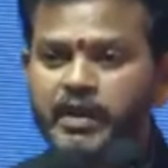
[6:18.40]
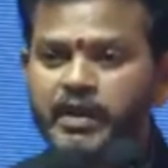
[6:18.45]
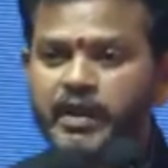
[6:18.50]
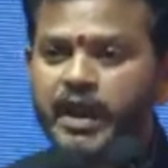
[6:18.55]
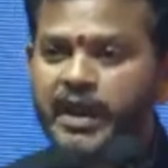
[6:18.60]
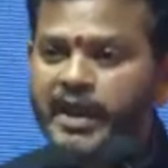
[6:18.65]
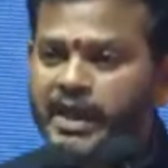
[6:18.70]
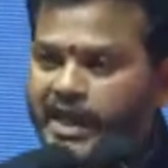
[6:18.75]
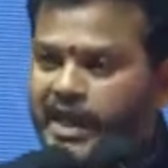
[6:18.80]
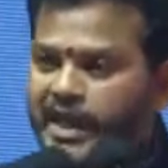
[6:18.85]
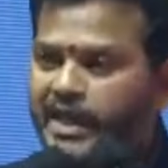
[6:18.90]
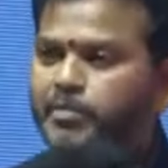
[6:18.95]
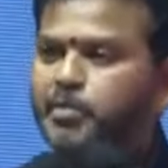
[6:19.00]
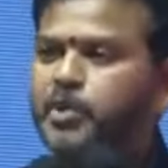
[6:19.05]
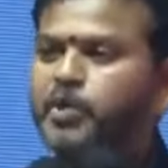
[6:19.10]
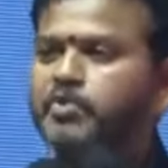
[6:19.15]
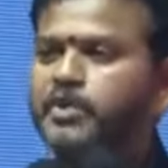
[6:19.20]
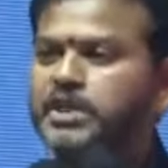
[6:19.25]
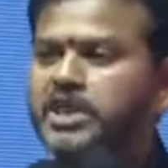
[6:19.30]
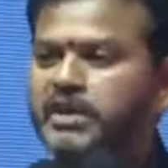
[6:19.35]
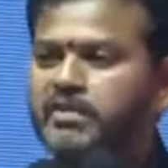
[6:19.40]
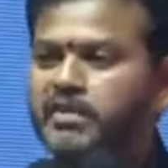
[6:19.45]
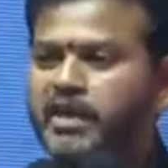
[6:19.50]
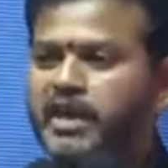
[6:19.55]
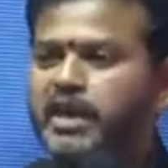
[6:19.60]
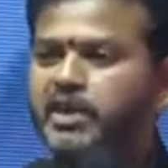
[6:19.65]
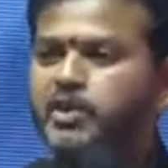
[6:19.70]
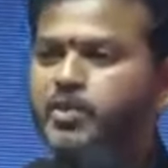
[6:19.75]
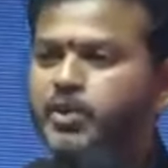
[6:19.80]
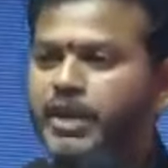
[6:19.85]
I came to
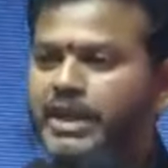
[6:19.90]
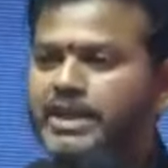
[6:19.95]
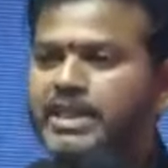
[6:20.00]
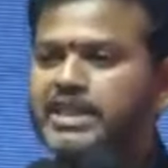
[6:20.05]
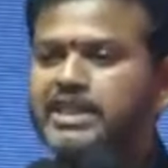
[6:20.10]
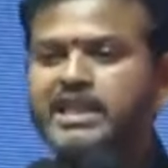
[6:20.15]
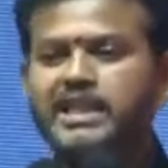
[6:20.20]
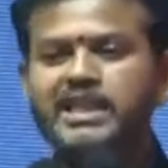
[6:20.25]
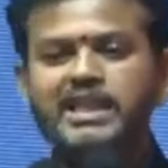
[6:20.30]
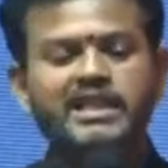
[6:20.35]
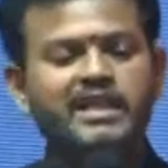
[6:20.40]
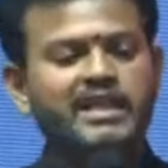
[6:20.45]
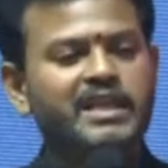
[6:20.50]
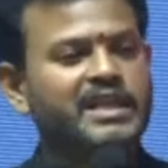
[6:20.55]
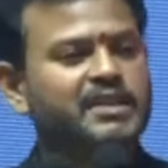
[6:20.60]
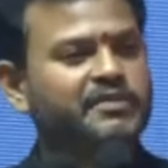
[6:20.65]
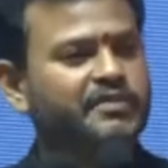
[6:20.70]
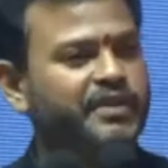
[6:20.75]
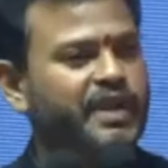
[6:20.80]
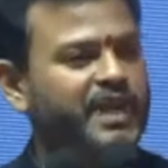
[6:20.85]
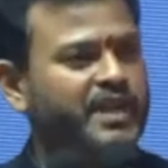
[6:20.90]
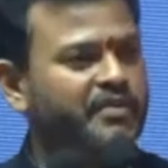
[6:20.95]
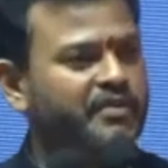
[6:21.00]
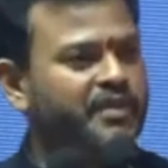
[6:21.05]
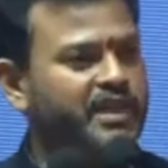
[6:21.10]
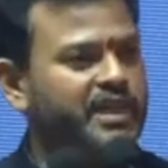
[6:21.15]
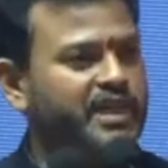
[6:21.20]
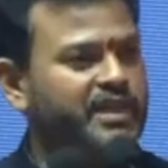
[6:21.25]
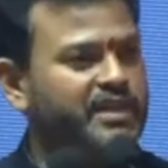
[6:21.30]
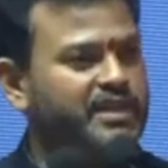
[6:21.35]
Vijayawada to assist in the relief
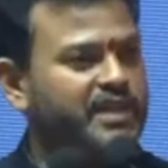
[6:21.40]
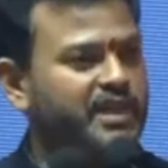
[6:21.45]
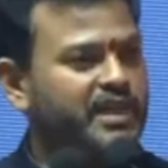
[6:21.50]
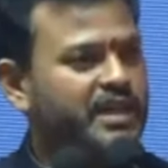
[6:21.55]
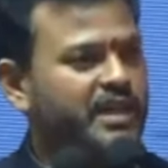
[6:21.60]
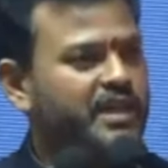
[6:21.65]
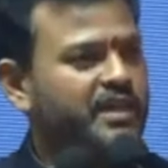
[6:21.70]
activities.